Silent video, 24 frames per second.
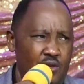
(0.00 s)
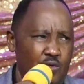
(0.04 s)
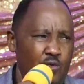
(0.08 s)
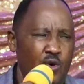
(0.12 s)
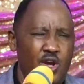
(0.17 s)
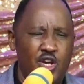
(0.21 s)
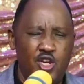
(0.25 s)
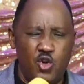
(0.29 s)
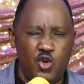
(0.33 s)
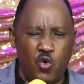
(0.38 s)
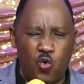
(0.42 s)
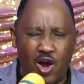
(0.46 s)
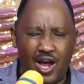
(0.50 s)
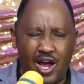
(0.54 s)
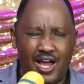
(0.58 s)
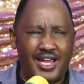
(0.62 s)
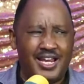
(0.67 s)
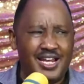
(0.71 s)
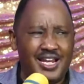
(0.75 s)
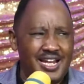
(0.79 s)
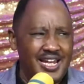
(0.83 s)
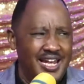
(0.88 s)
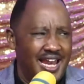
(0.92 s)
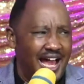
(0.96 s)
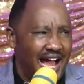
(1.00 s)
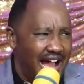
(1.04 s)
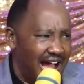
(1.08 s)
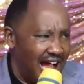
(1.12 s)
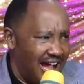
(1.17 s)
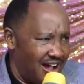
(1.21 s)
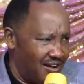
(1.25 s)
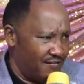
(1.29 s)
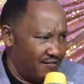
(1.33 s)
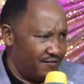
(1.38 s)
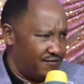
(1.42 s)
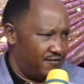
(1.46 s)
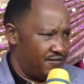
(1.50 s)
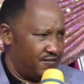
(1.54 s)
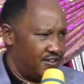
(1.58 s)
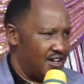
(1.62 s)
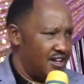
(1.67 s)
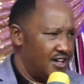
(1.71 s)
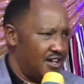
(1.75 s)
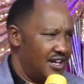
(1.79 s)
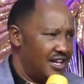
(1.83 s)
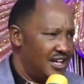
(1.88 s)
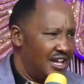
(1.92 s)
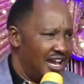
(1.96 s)
When you are in love,
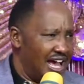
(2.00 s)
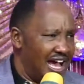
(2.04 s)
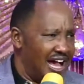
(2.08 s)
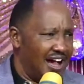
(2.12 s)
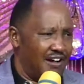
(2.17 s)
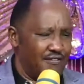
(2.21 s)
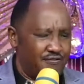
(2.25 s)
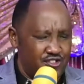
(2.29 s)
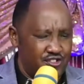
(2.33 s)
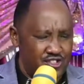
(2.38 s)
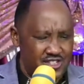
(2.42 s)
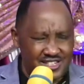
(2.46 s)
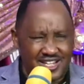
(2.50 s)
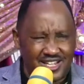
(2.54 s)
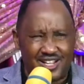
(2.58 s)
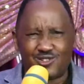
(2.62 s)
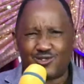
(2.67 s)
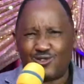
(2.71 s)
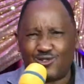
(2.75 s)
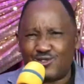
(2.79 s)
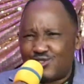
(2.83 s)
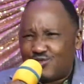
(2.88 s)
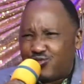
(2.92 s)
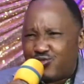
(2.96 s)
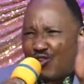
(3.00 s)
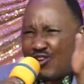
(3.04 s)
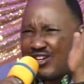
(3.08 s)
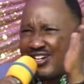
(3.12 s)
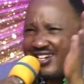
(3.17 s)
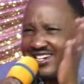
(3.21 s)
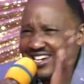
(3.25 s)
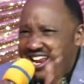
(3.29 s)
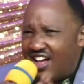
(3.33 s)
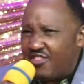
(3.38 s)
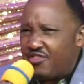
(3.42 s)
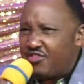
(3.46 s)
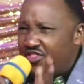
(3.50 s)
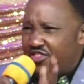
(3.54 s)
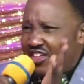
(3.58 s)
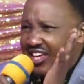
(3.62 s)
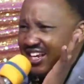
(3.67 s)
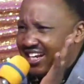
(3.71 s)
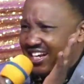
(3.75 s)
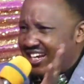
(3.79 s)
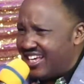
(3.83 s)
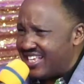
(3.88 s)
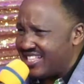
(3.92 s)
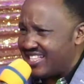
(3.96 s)
love settles for
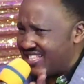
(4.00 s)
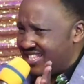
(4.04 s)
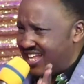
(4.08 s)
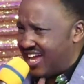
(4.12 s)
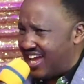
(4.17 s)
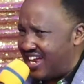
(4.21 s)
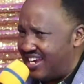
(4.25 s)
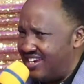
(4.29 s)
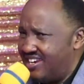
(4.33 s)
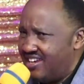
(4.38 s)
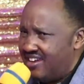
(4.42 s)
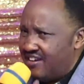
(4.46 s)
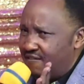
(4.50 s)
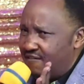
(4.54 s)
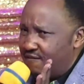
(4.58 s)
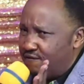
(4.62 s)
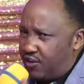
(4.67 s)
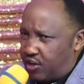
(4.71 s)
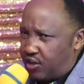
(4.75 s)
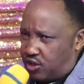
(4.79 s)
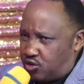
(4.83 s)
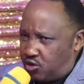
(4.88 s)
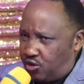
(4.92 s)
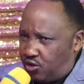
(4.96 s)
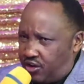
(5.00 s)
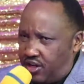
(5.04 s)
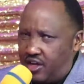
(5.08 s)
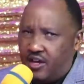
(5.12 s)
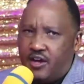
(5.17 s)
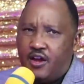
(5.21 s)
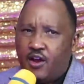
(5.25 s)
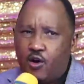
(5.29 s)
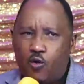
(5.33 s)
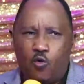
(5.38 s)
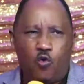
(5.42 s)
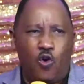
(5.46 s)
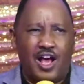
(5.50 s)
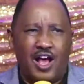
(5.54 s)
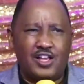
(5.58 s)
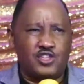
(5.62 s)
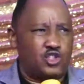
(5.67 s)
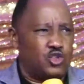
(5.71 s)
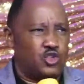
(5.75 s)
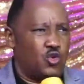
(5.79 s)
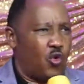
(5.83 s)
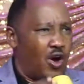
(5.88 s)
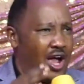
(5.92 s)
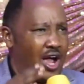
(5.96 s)
nothing less than victory.
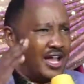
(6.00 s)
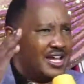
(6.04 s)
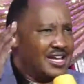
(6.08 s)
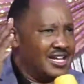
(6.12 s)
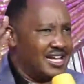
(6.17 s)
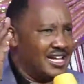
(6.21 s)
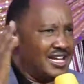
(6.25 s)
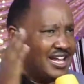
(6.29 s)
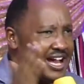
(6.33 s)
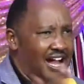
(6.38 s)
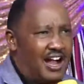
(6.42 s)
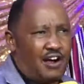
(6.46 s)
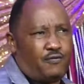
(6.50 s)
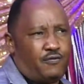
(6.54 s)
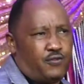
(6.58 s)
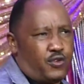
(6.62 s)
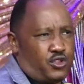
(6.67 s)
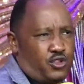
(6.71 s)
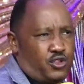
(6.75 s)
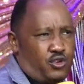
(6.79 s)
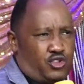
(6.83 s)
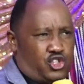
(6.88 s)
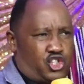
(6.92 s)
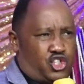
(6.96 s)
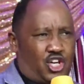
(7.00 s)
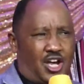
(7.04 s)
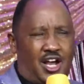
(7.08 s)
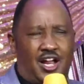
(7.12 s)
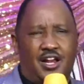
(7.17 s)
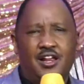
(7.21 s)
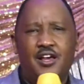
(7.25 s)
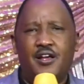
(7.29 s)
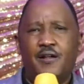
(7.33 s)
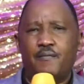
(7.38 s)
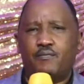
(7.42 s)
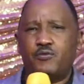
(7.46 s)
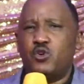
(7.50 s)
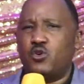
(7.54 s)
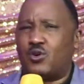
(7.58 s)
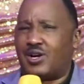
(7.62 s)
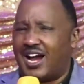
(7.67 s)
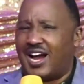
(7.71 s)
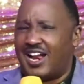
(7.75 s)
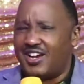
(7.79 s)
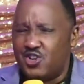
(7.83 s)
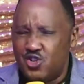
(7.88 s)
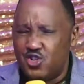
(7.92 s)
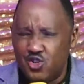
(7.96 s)
Once you are in love with your child, you
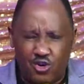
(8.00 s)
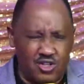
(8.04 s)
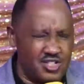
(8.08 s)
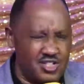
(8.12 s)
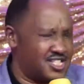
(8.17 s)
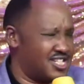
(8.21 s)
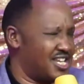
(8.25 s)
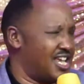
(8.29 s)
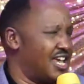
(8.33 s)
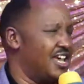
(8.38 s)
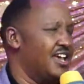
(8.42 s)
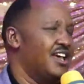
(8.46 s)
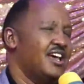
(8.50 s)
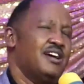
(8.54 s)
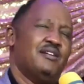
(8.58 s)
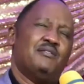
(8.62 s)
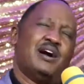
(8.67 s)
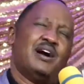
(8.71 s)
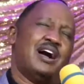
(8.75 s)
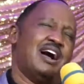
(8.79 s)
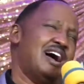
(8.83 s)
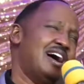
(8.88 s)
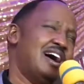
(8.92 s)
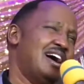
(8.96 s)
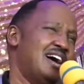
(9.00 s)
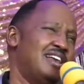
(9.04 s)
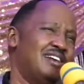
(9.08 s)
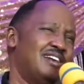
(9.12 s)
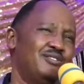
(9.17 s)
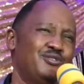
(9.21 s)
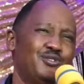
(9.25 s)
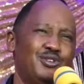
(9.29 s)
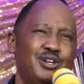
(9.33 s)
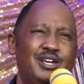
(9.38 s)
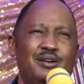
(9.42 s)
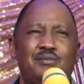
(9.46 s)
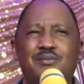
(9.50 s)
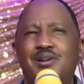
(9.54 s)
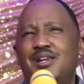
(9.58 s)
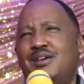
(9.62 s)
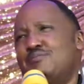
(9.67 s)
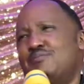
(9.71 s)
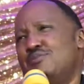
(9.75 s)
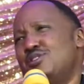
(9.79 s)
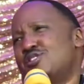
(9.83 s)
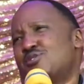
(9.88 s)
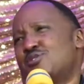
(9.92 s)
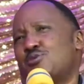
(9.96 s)
cannot say, uh, uh, no, let,
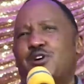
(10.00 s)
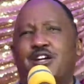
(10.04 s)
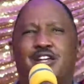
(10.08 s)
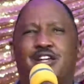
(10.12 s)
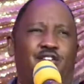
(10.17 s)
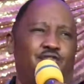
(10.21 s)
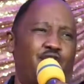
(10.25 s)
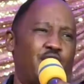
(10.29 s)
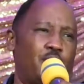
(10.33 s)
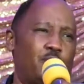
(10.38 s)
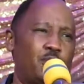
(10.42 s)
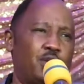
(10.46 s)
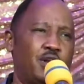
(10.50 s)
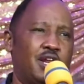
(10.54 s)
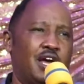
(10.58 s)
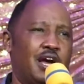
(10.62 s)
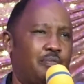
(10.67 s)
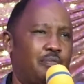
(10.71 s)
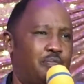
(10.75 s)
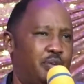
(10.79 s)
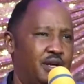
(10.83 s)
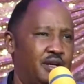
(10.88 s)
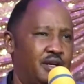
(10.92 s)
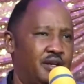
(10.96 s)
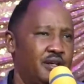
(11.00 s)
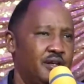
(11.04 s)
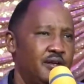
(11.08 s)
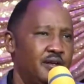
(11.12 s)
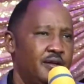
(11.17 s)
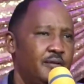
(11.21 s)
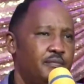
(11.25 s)
let me see whatever will happen.